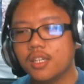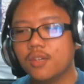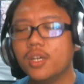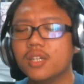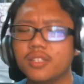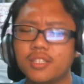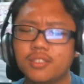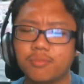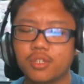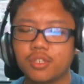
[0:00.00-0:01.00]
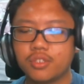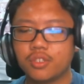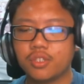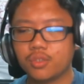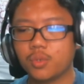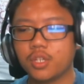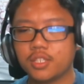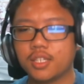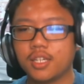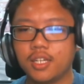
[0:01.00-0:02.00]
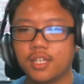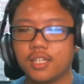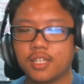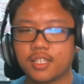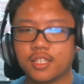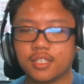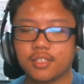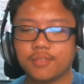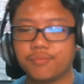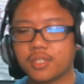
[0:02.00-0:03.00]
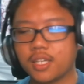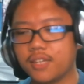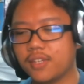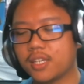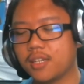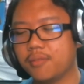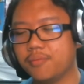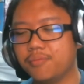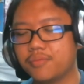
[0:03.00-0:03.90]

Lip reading: well, that's more towards like a kind of like a